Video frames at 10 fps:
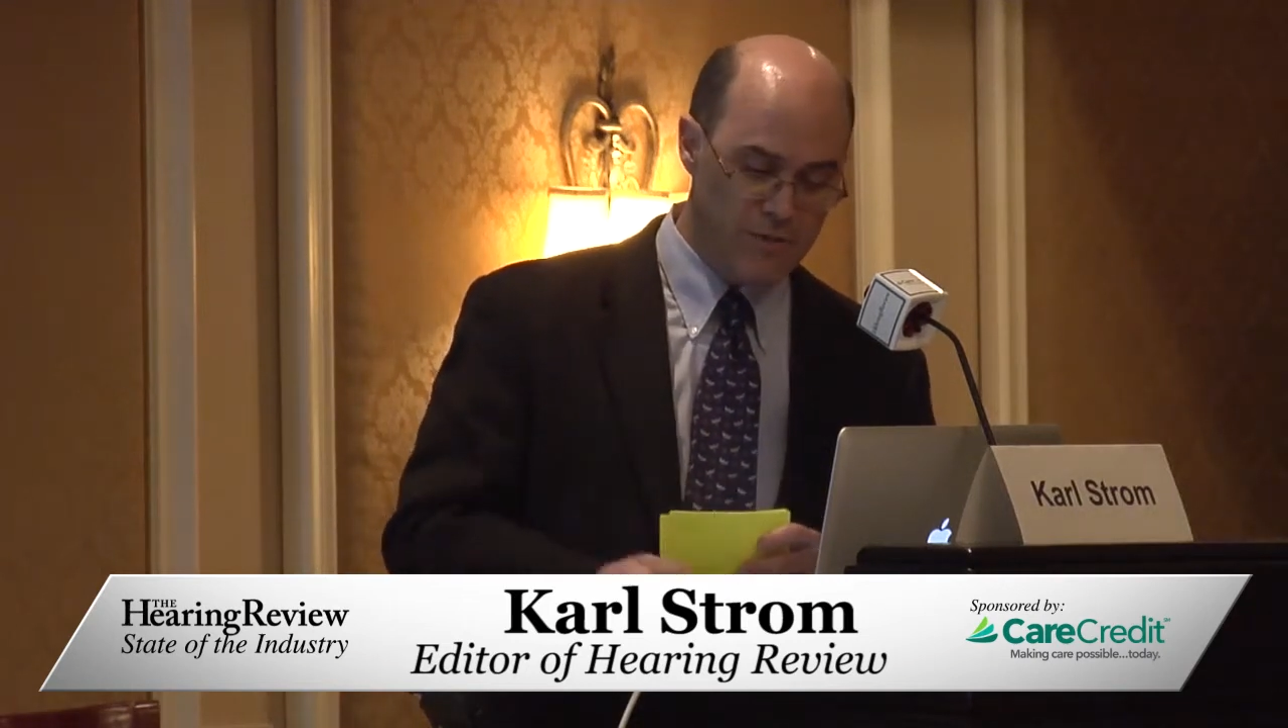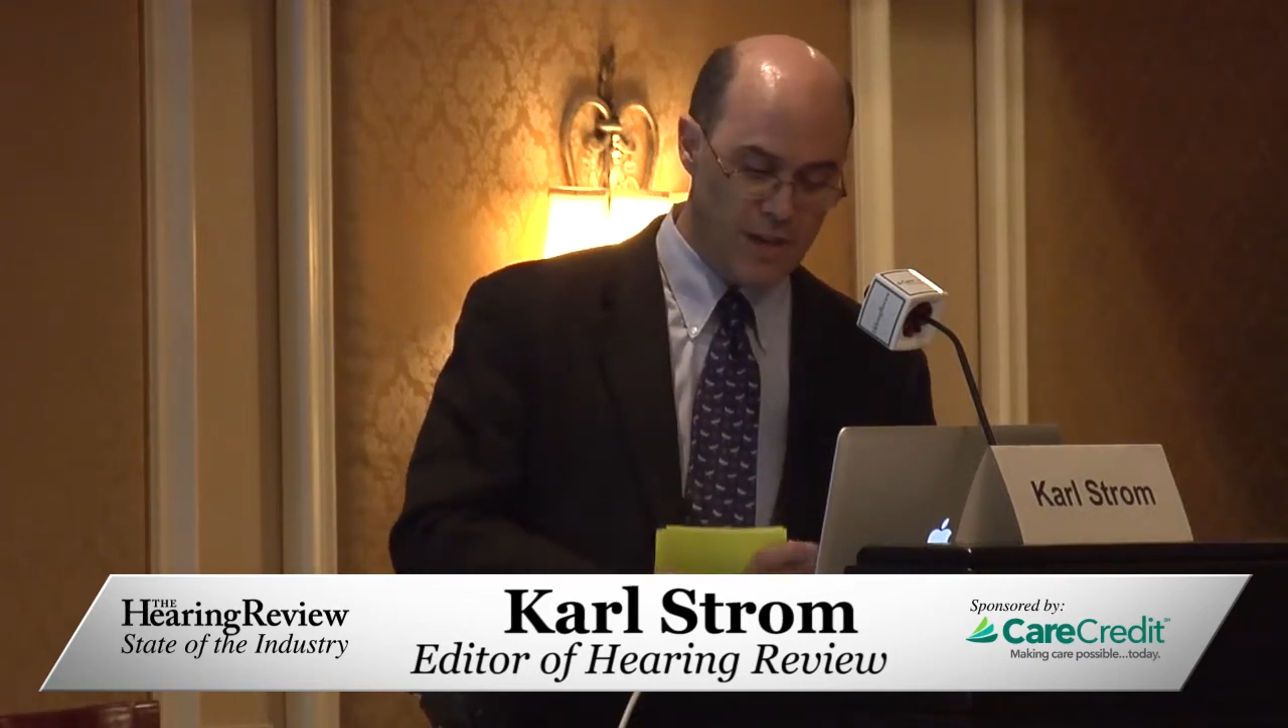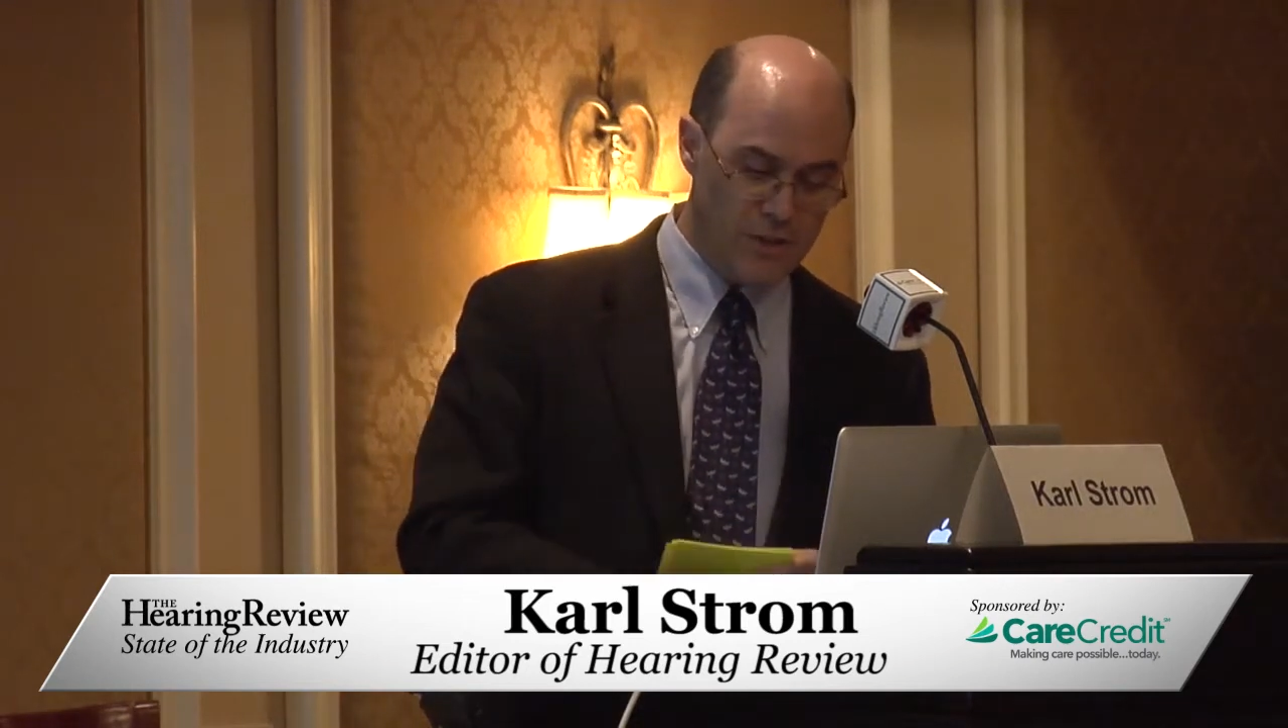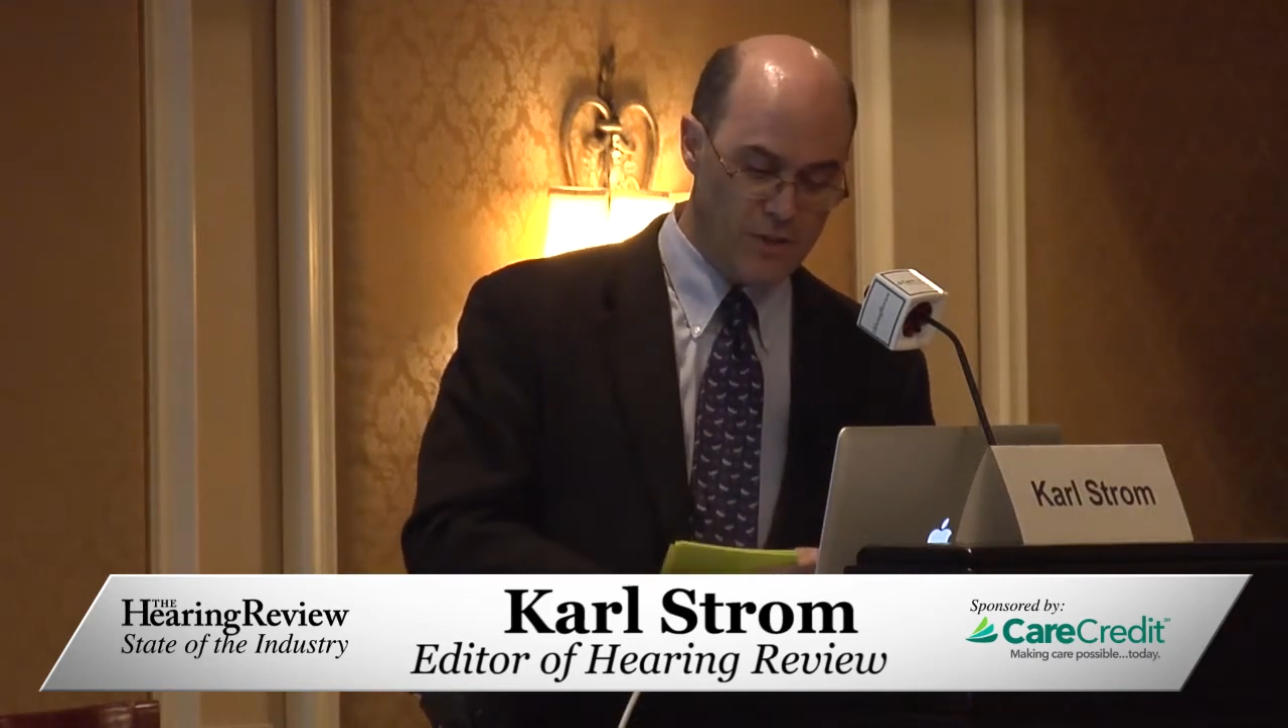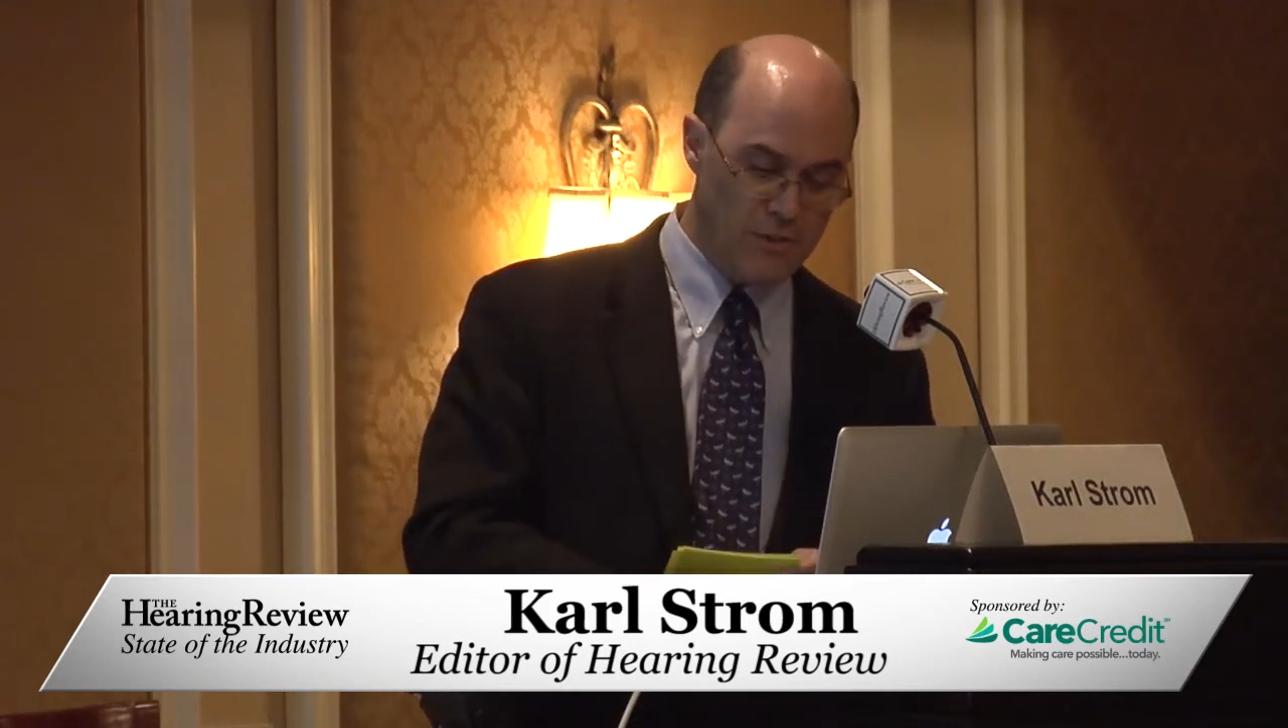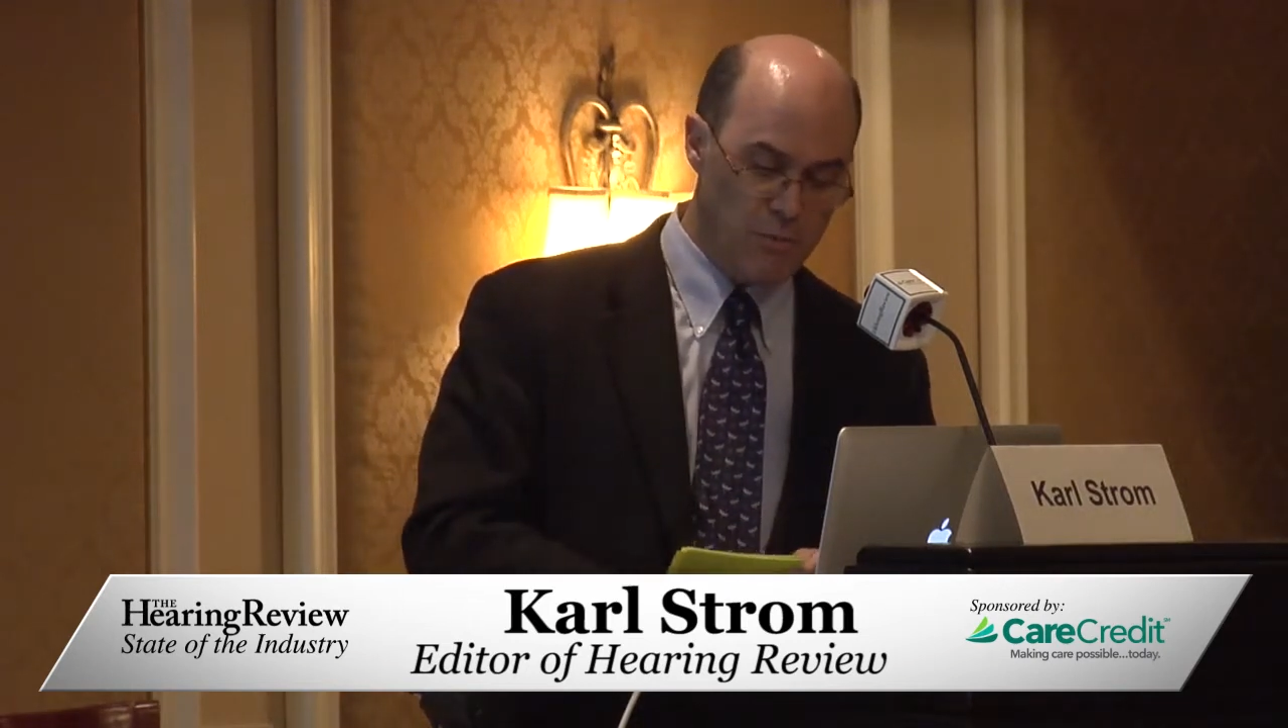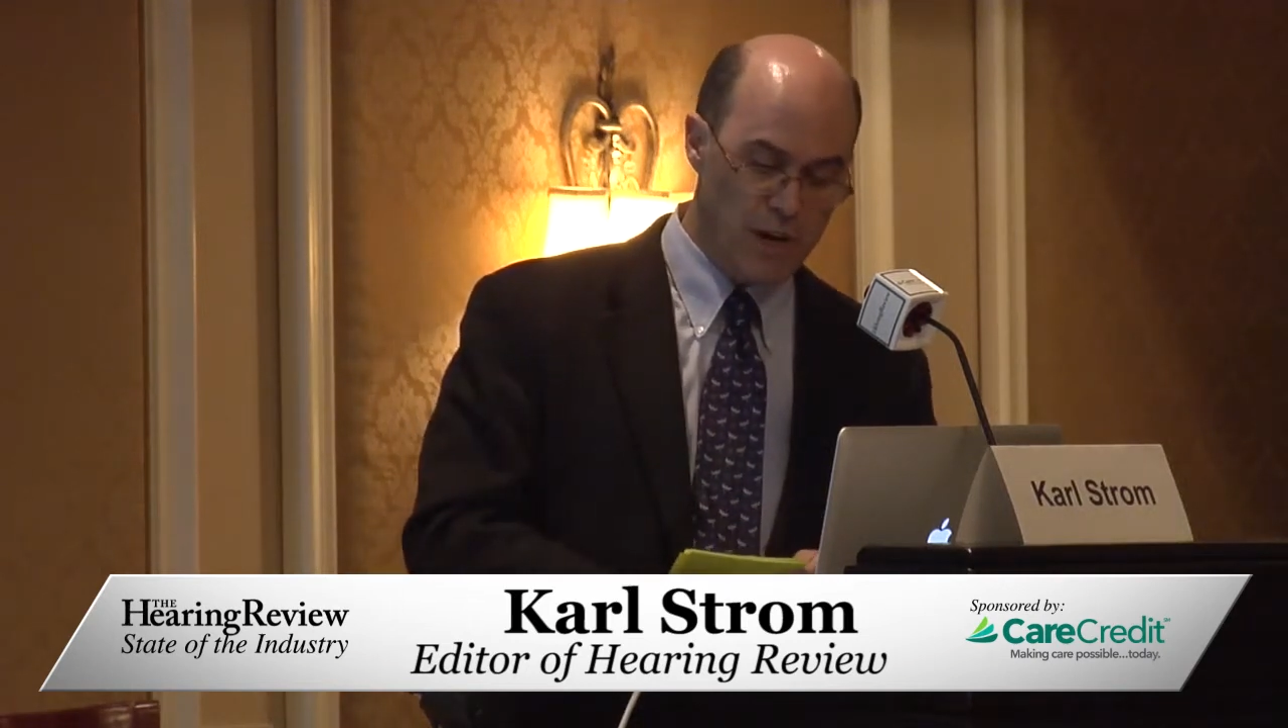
value of your